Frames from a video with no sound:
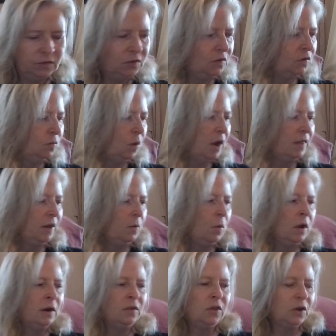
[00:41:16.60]
This is why they
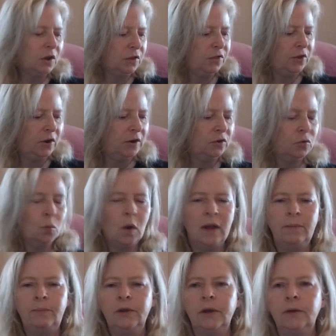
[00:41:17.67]
wanted the Cathars
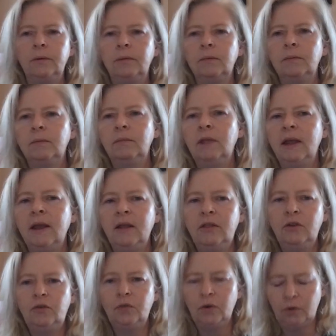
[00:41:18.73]
wiped out. They
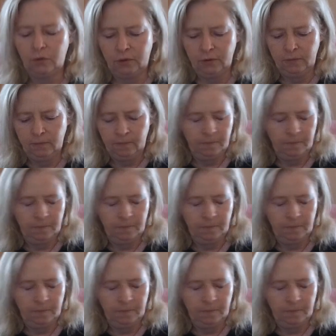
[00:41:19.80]
had the truth.